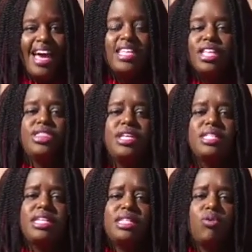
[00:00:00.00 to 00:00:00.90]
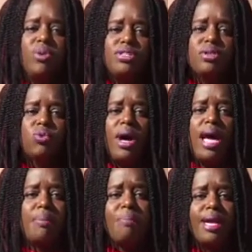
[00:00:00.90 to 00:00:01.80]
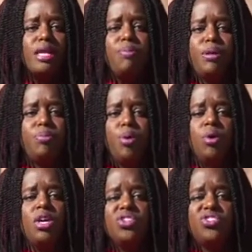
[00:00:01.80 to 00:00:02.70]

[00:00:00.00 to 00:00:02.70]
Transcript: And I think that the reason why many people